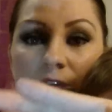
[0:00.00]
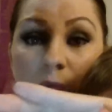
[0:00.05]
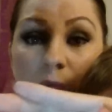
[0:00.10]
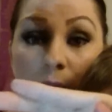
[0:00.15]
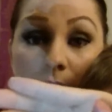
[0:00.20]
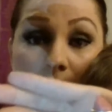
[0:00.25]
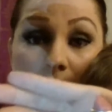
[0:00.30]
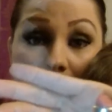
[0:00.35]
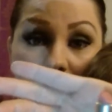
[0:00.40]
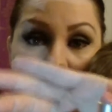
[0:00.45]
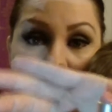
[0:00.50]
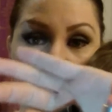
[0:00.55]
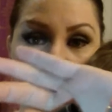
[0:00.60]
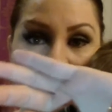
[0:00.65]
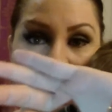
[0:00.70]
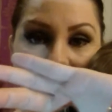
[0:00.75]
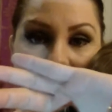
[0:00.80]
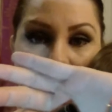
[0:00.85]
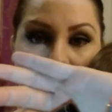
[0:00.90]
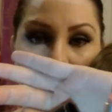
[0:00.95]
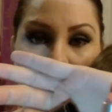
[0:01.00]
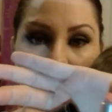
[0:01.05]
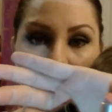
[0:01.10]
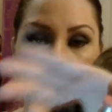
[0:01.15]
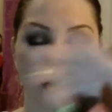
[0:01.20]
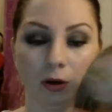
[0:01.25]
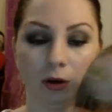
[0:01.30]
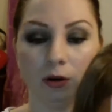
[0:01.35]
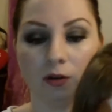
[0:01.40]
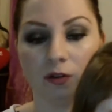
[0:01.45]
one also stays in my
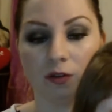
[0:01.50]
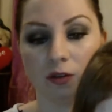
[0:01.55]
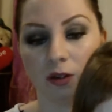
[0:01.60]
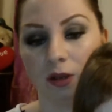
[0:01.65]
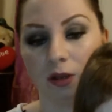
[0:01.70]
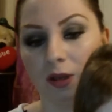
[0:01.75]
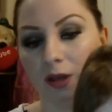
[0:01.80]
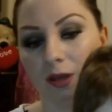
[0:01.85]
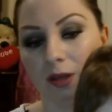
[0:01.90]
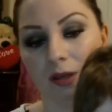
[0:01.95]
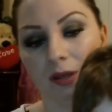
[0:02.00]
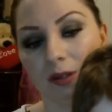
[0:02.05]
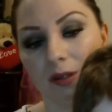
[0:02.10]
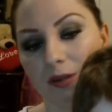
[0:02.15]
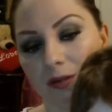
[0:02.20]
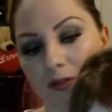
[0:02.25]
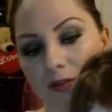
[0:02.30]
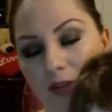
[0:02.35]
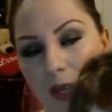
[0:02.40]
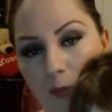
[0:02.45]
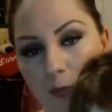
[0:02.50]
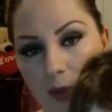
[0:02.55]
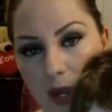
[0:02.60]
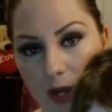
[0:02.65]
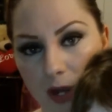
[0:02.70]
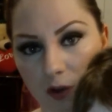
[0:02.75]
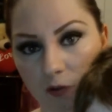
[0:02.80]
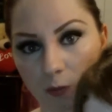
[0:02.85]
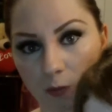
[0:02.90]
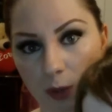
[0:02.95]
purse. Same kind
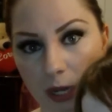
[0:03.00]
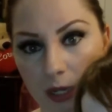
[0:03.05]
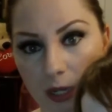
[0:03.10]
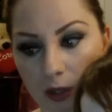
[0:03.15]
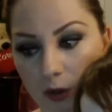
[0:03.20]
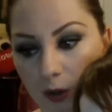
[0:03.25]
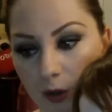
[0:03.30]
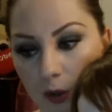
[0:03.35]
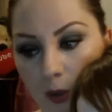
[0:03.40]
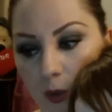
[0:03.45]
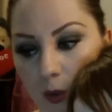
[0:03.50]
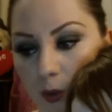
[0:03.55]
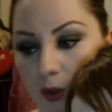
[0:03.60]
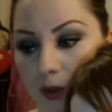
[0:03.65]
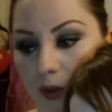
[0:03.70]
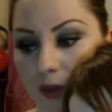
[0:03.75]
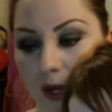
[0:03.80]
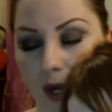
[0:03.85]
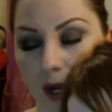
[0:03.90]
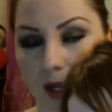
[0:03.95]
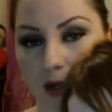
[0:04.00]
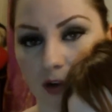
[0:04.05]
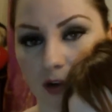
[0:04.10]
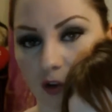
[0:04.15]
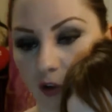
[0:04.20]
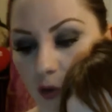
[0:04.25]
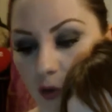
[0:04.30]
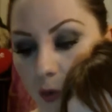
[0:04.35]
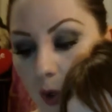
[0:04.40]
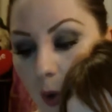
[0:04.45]
of pink nude that I can just
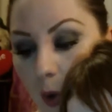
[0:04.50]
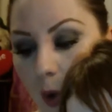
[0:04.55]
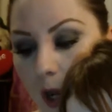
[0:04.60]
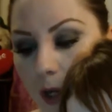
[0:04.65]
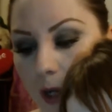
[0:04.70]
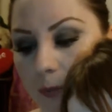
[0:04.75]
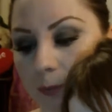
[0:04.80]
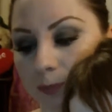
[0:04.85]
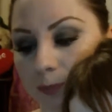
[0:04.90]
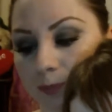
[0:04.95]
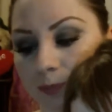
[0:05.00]
throw on.